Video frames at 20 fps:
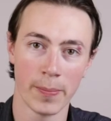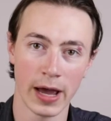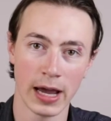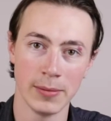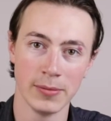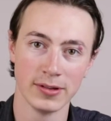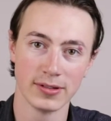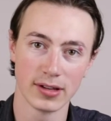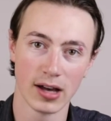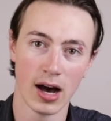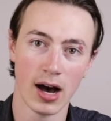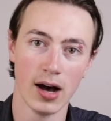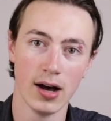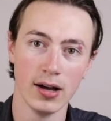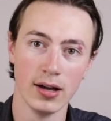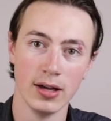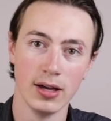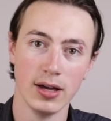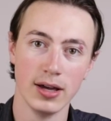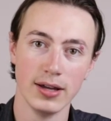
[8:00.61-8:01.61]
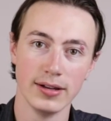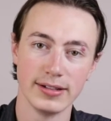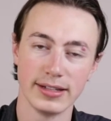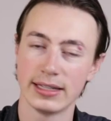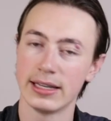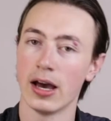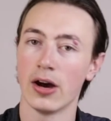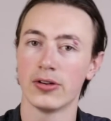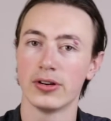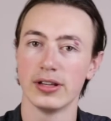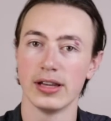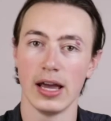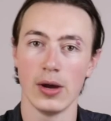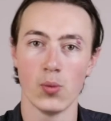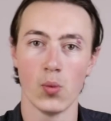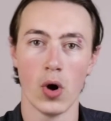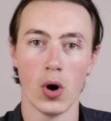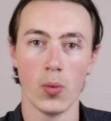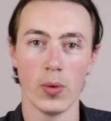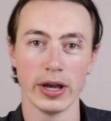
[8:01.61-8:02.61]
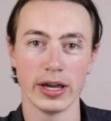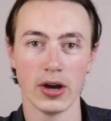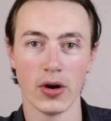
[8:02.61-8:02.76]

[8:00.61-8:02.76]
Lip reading: payments are, to calculate what we're